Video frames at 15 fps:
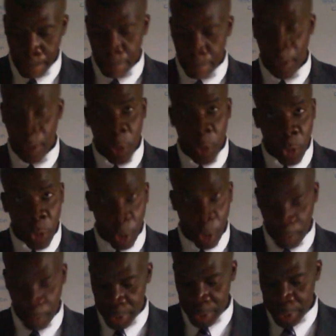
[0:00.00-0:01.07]
you grow your
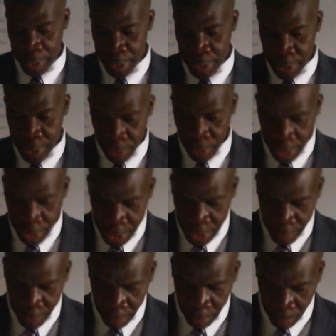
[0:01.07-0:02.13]
business. So this is
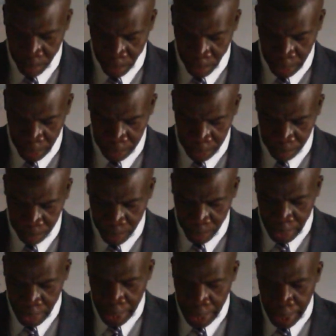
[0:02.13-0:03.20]
very important.
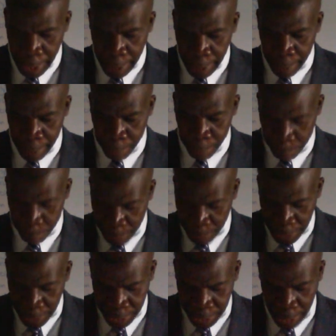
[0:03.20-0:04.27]
Yeah.
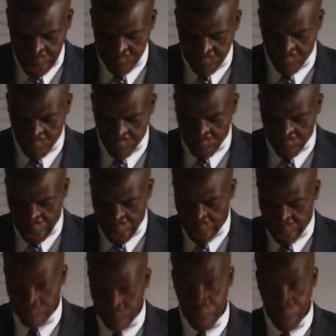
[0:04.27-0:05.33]
Find time for planning,
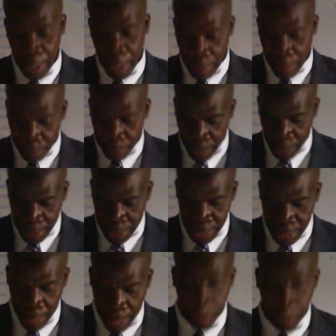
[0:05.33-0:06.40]
find
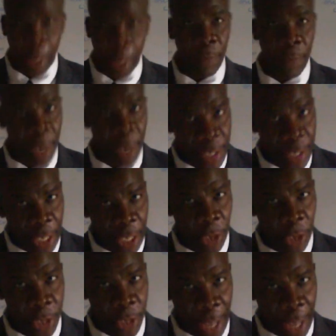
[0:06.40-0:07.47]
time to invest in your
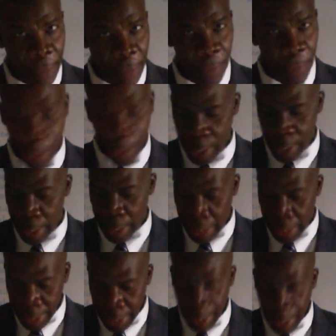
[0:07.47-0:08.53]
staff,
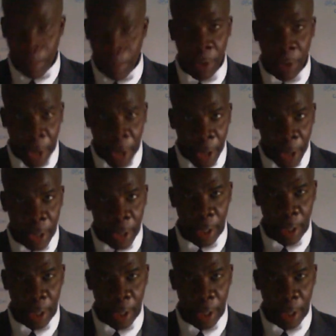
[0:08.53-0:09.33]
let them learn,